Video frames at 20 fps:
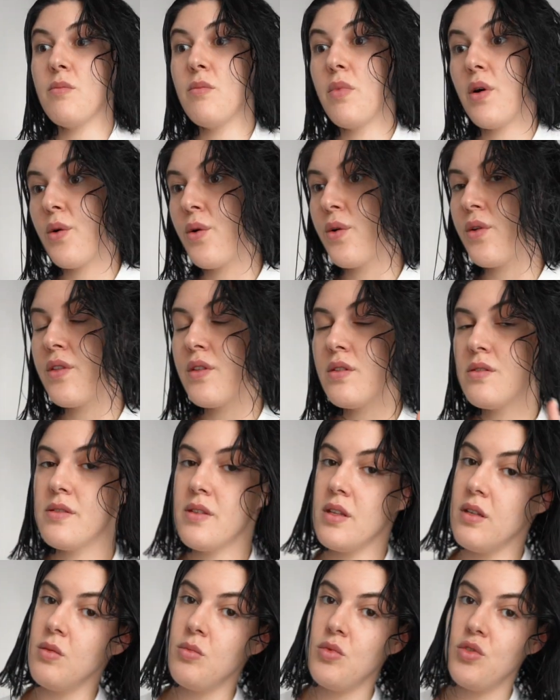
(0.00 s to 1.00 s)
both
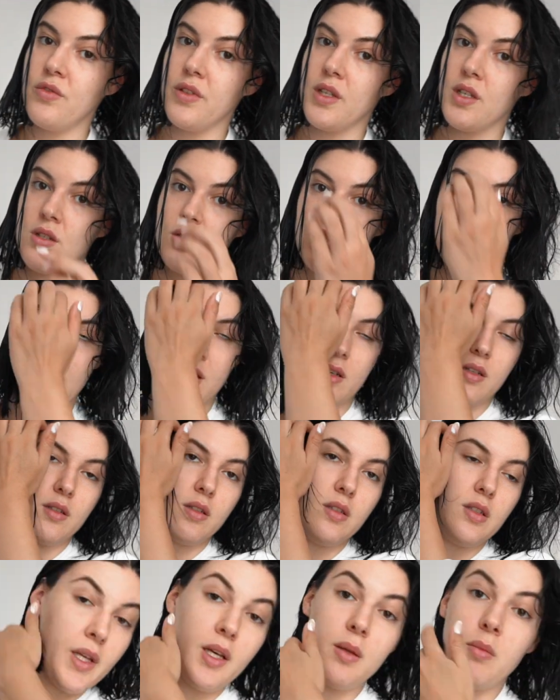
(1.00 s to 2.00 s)
Still Moving
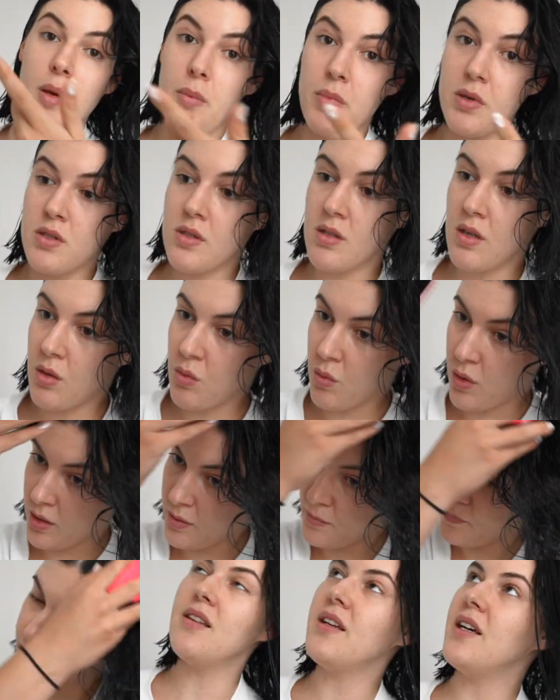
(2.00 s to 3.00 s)
channel and my personal one.
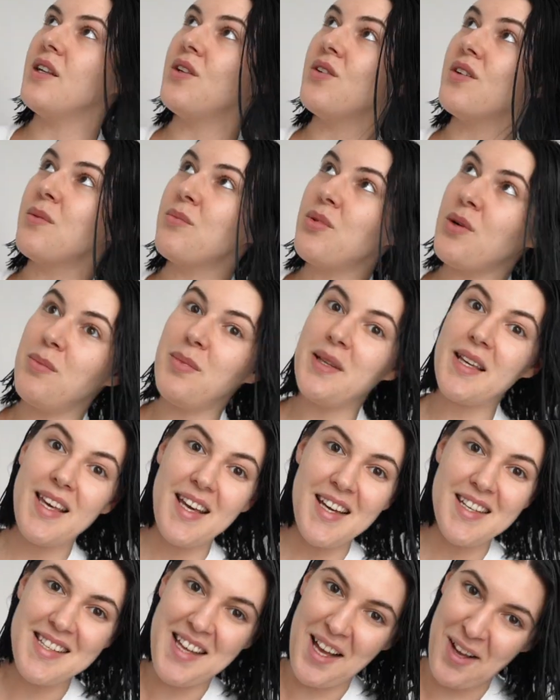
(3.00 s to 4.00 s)
And you can probably
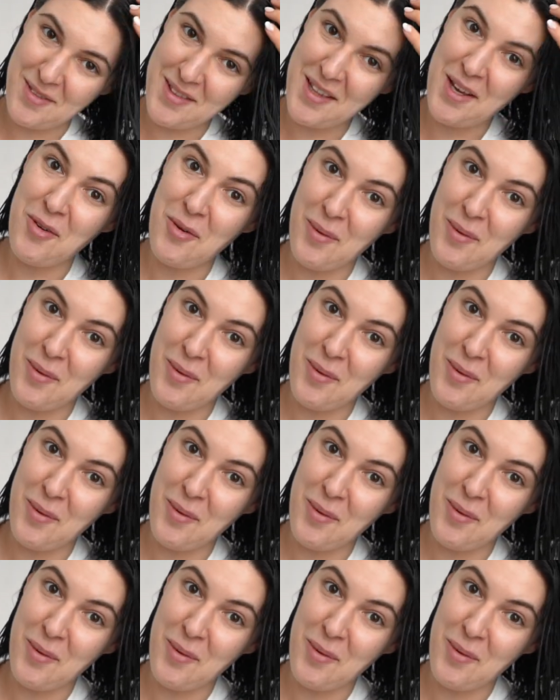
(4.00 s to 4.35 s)
guess how that